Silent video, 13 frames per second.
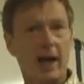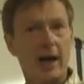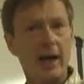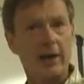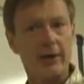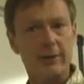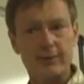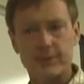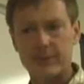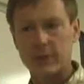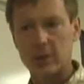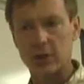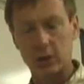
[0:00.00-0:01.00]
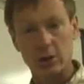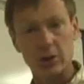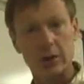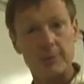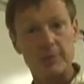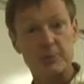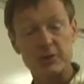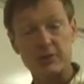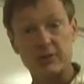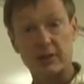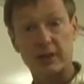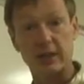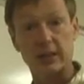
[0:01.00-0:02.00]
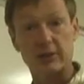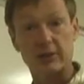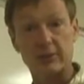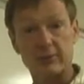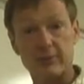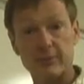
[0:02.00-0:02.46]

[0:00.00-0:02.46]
iron, you can look up specific heats.